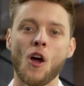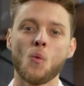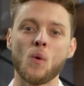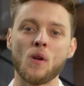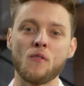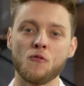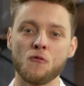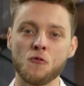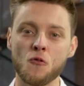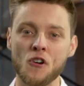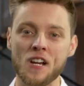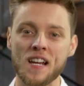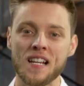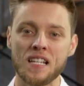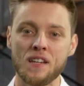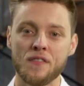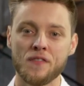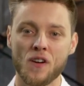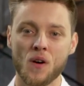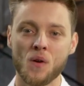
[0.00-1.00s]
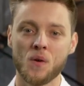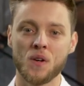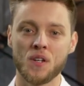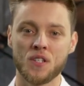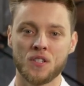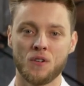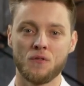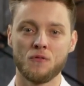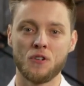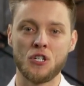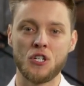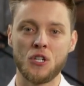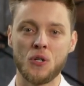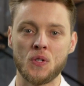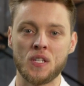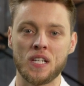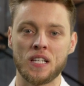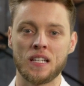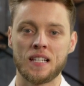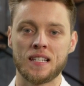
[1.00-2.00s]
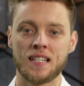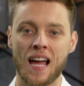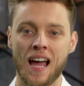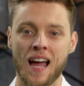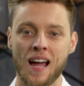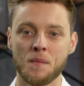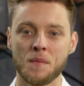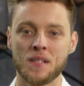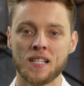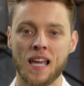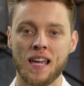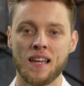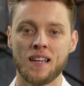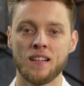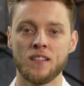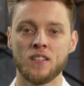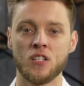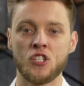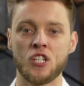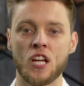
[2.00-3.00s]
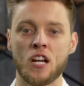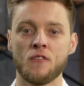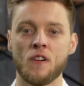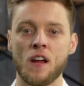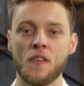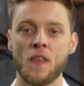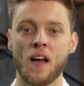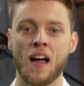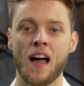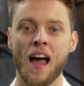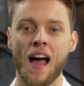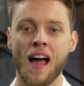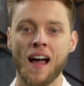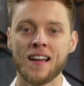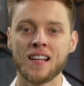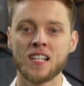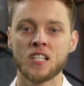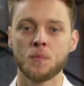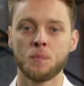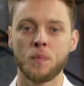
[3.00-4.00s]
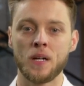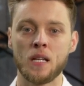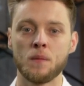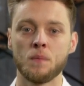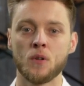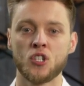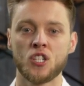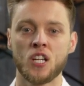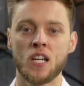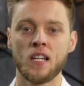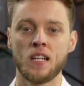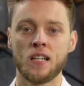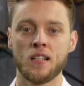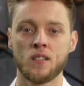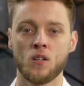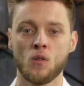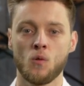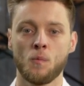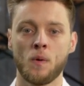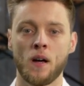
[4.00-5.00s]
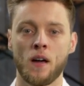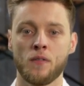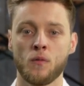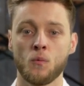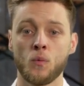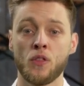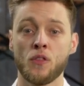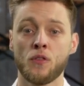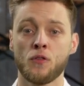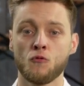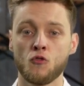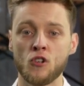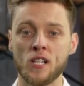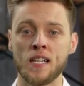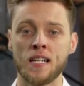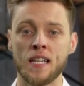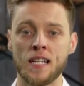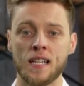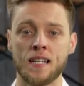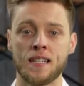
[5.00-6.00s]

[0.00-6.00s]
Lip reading: We've really focused on reducing the time taken to generate the high-speed machining toolpath with 3D